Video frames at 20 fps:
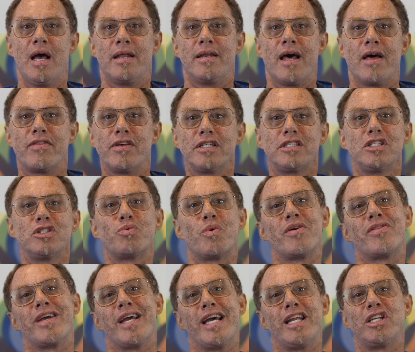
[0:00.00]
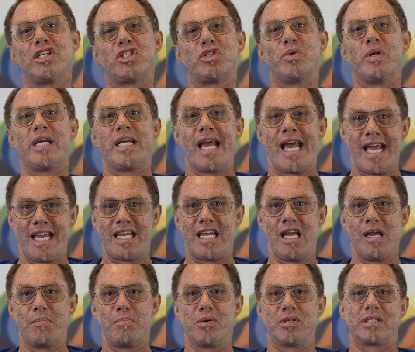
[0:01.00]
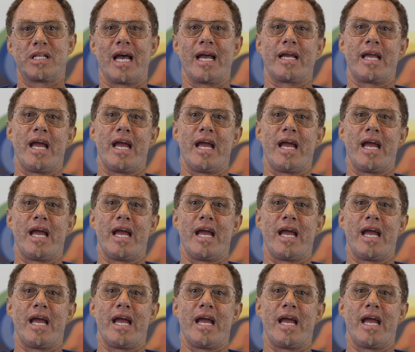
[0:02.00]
Now this is where the industry gatekeepers like